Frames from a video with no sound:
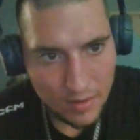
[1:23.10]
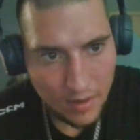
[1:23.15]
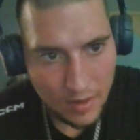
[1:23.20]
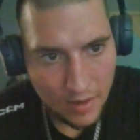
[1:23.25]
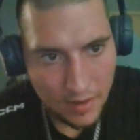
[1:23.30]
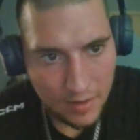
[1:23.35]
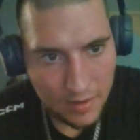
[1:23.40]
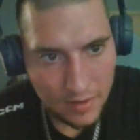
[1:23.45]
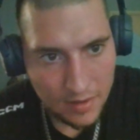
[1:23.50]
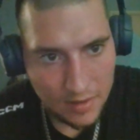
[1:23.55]

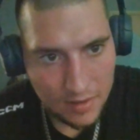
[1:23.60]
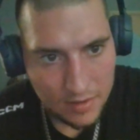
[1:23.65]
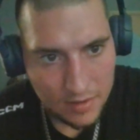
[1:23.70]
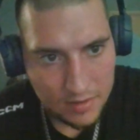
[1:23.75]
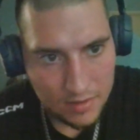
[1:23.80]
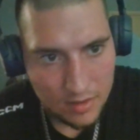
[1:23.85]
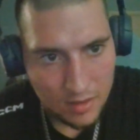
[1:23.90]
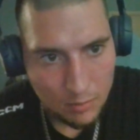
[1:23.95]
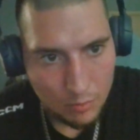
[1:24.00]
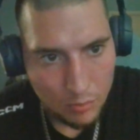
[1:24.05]
I
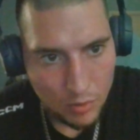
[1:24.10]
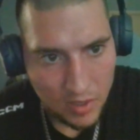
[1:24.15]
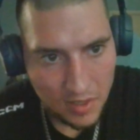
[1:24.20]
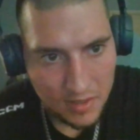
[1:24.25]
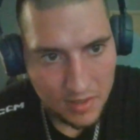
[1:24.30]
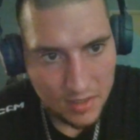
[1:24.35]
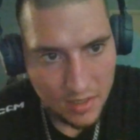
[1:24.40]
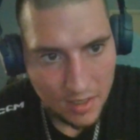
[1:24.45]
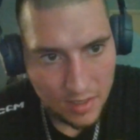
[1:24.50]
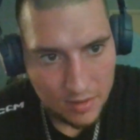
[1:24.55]
did a break
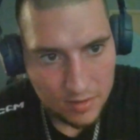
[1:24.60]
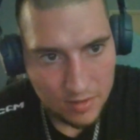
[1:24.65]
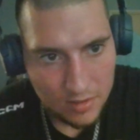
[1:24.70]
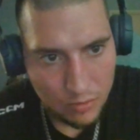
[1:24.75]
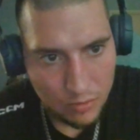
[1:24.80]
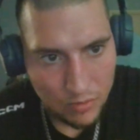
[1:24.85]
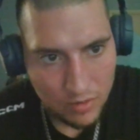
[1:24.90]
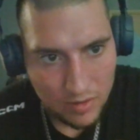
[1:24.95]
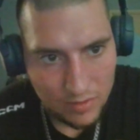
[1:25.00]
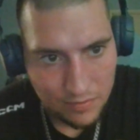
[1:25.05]
and enter
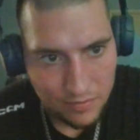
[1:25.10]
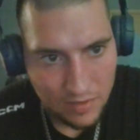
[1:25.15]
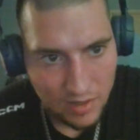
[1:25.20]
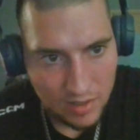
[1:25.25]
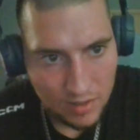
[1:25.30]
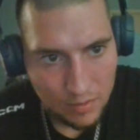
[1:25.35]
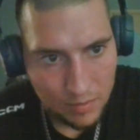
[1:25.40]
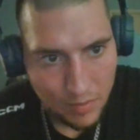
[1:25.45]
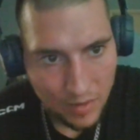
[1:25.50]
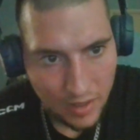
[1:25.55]
with a friend
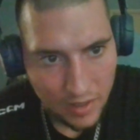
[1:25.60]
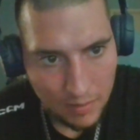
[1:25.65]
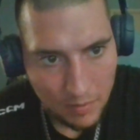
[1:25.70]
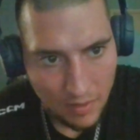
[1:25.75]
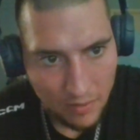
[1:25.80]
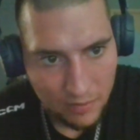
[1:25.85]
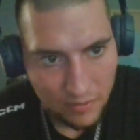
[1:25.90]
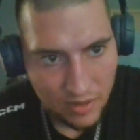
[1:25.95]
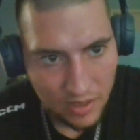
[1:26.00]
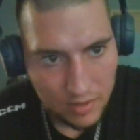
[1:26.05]
of mine. My
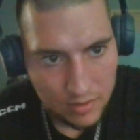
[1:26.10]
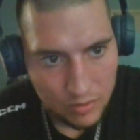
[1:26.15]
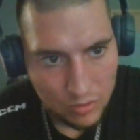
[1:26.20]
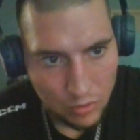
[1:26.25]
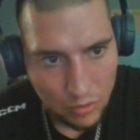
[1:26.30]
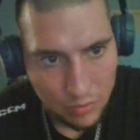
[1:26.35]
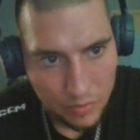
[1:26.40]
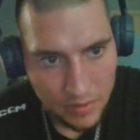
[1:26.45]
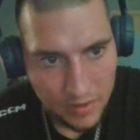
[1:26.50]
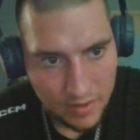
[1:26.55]
friend
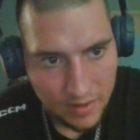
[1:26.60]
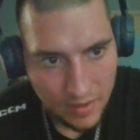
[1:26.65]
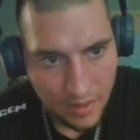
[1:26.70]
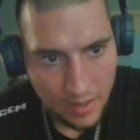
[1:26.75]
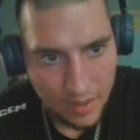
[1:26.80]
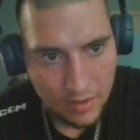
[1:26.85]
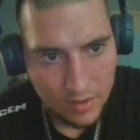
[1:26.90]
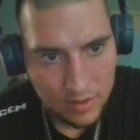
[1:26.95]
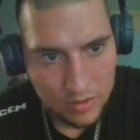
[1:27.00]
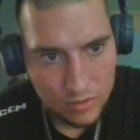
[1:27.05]
told me,
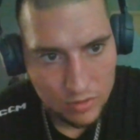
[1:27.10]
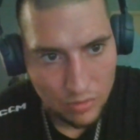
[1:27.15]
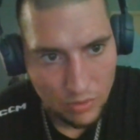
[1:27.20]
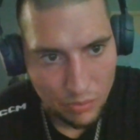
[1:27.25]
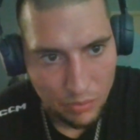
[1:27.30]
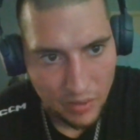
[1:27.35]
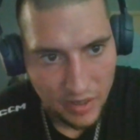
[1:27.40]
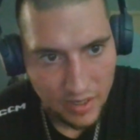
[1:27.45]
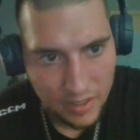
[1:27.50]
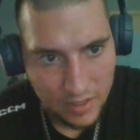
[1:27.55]
"Hey, let's do a
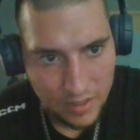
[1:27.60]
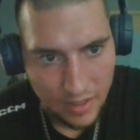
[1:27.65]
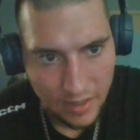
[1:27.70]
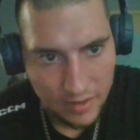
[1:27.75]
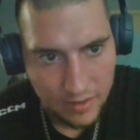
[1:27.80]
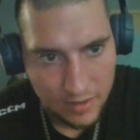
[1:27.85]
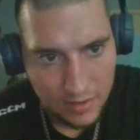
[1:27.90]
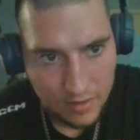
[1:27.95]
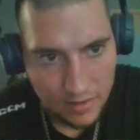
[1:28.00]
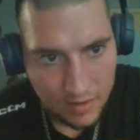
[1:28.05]
break and
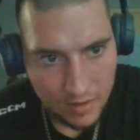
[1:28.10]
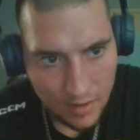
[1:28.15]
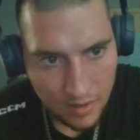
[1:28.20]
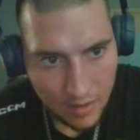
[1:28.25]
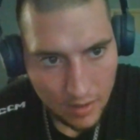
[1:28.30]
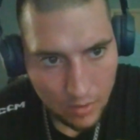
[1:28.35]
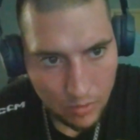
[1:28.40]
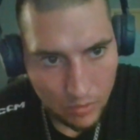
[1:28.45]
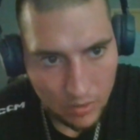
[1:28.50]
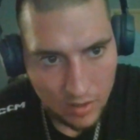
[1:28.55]
enter.
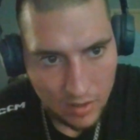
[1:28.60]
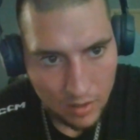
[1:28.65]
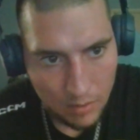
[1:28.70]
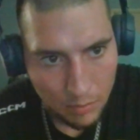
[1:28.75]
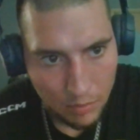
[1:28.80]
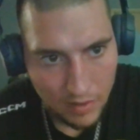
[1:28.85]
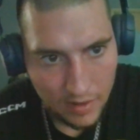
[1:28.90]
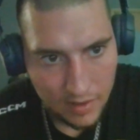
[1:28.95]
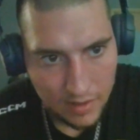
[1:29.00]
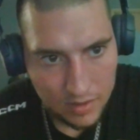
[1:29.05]
We're gonna
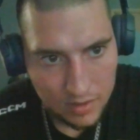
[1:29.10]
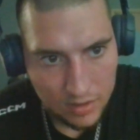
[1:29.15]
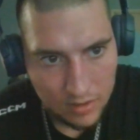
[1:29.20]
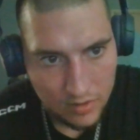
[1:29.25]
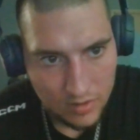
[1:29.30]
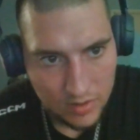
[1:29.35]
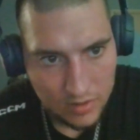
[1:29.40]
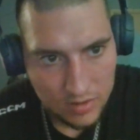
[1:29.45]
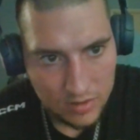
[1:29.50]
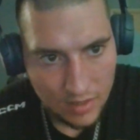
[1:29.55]
break into
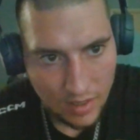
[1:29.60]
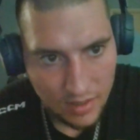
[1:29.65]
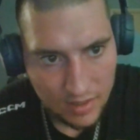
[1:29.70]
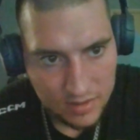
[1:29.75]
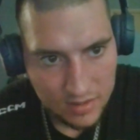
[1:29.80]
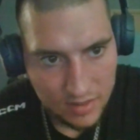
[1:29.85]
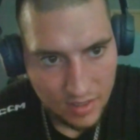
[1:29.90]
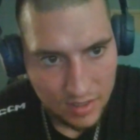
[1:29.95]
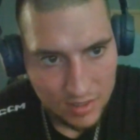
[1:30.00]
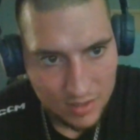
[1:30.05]
this
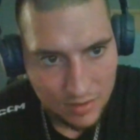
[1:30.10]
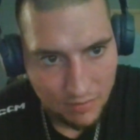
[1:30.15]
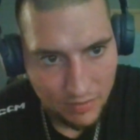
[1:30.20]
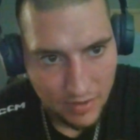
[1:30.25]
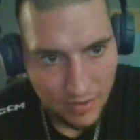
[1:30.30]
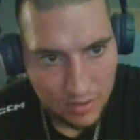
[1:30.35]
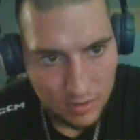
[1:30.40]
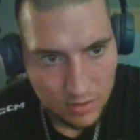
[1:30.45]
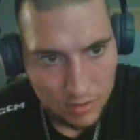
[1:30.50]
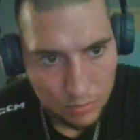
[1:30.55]
sex
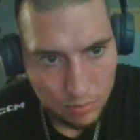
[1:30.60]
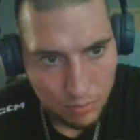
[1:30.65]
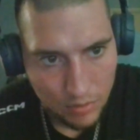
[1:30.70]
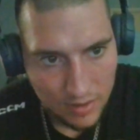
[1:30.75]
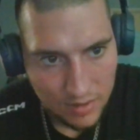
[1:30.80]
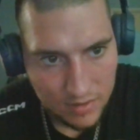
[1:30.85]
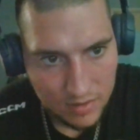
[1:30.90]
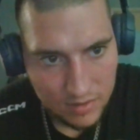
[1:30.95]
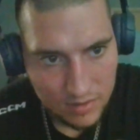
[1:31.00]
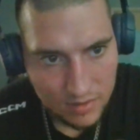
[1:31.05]
offender's
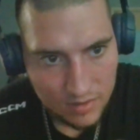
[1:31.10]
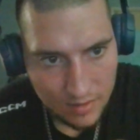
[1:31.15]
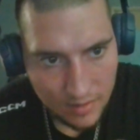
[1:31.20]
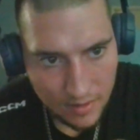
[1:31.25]
place.